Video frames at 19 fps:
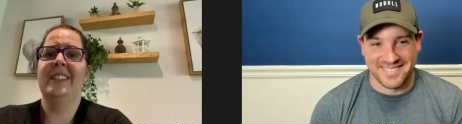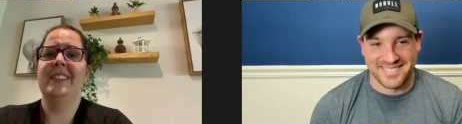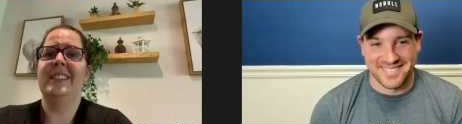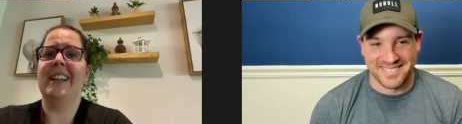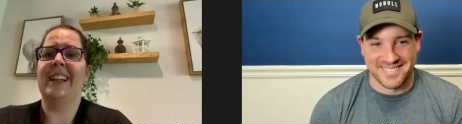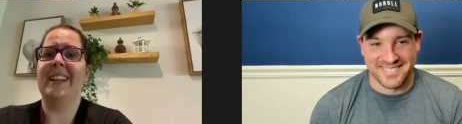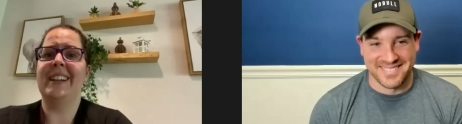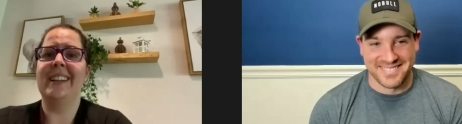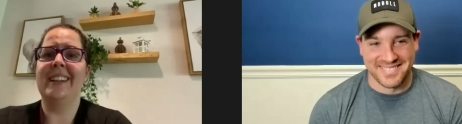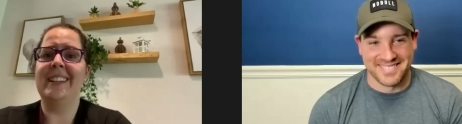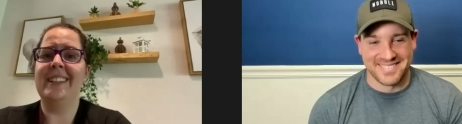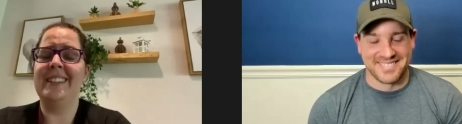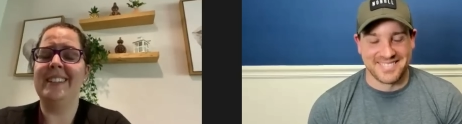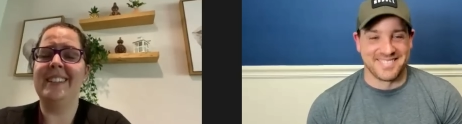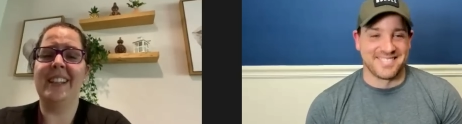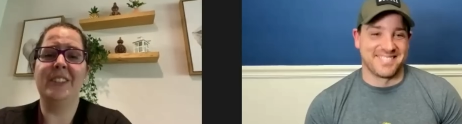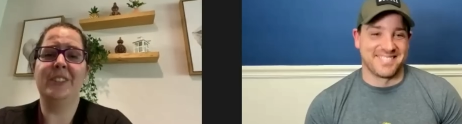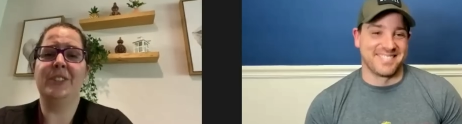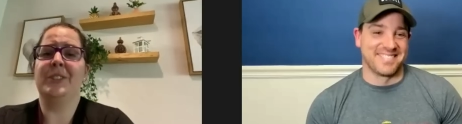Speaker 1: decades,
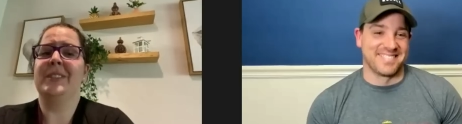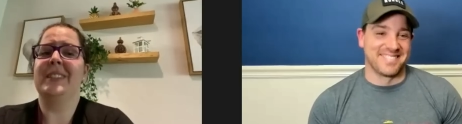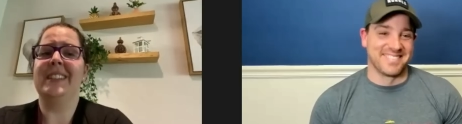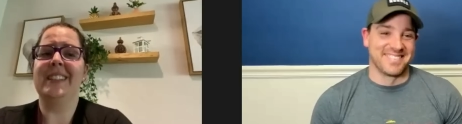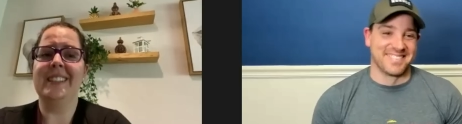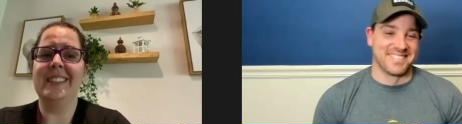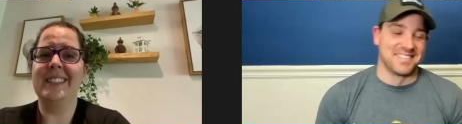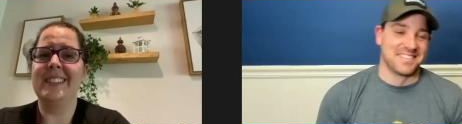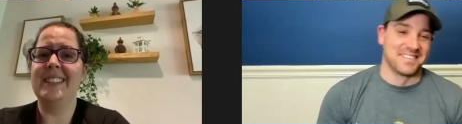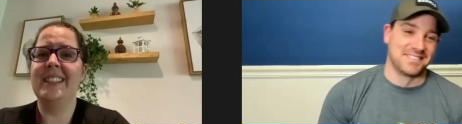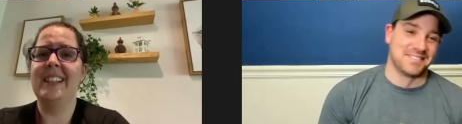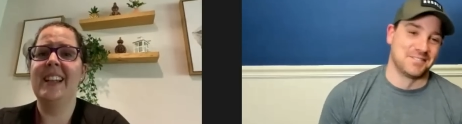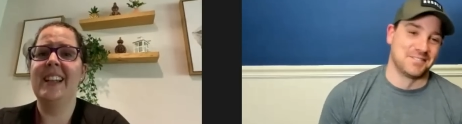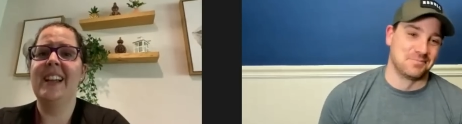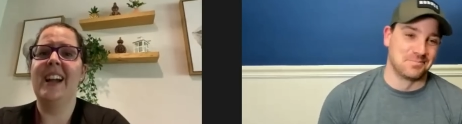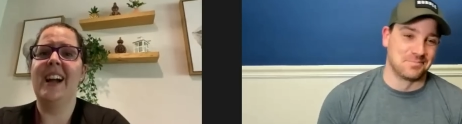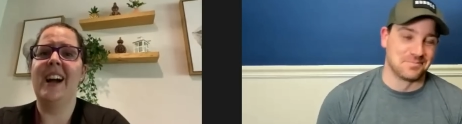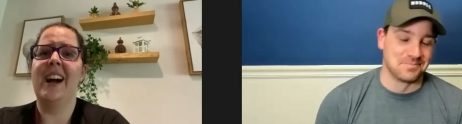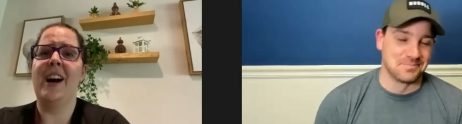centuries
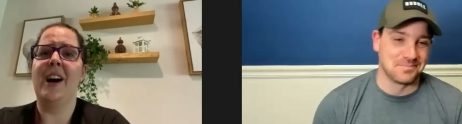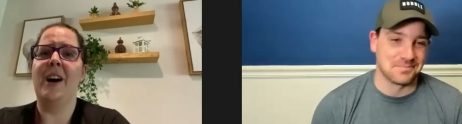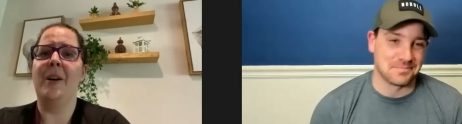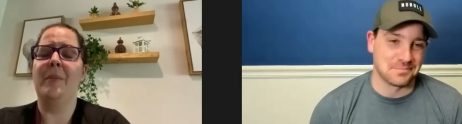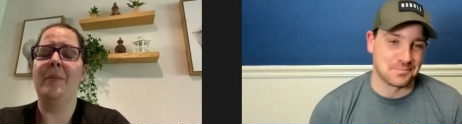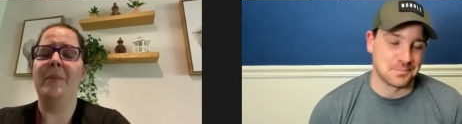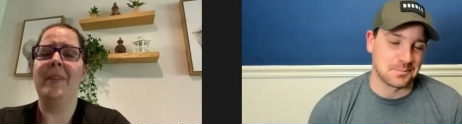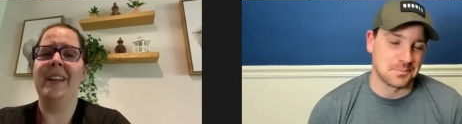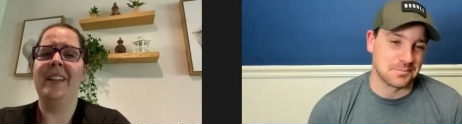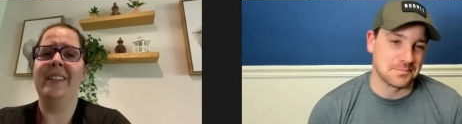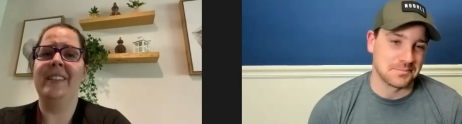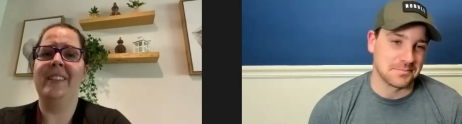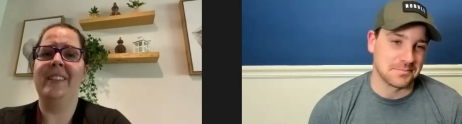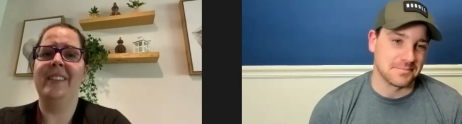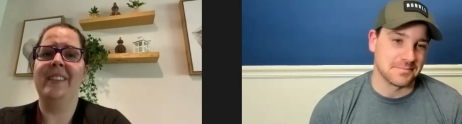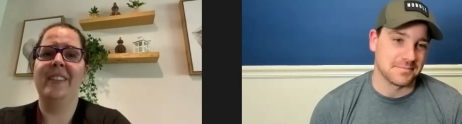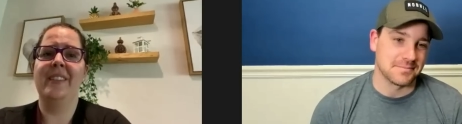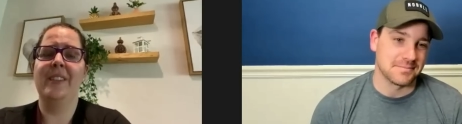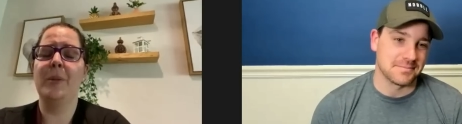um,
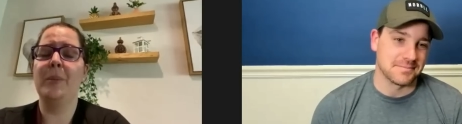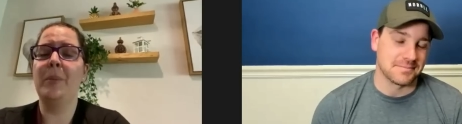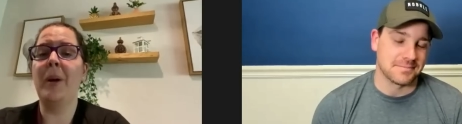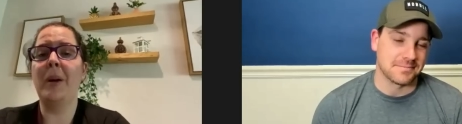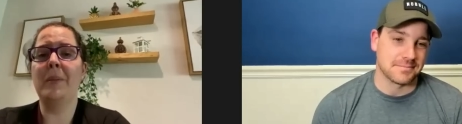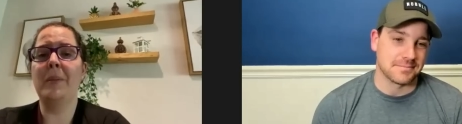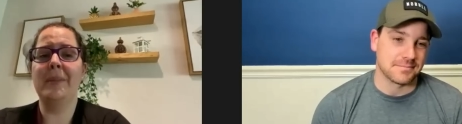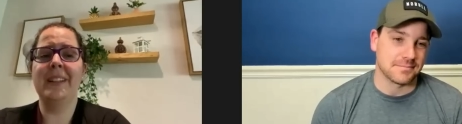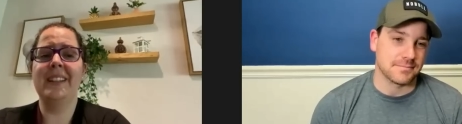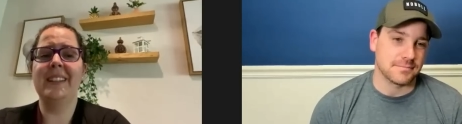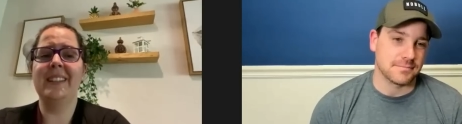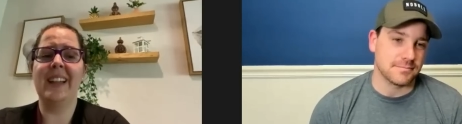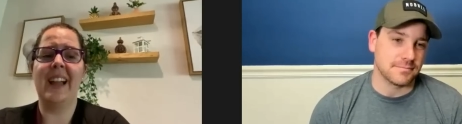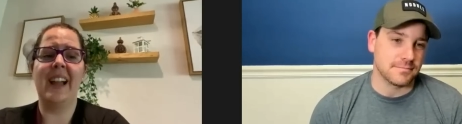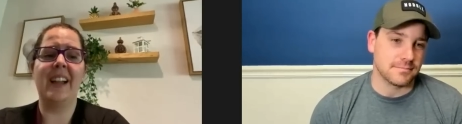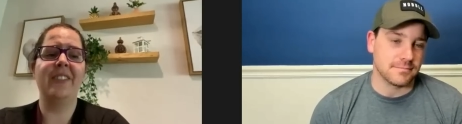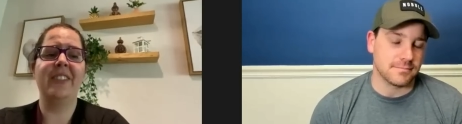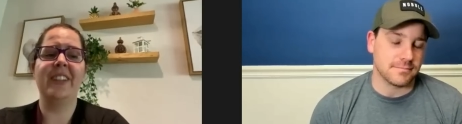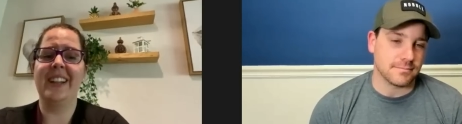and they're probably
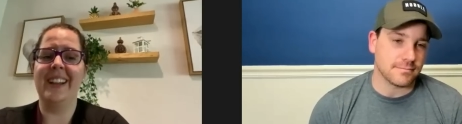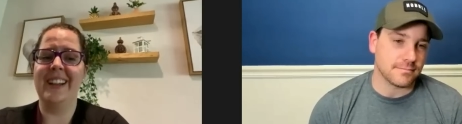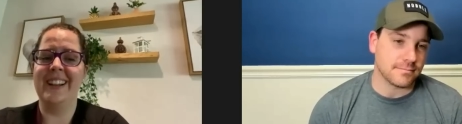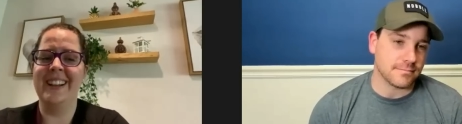laughing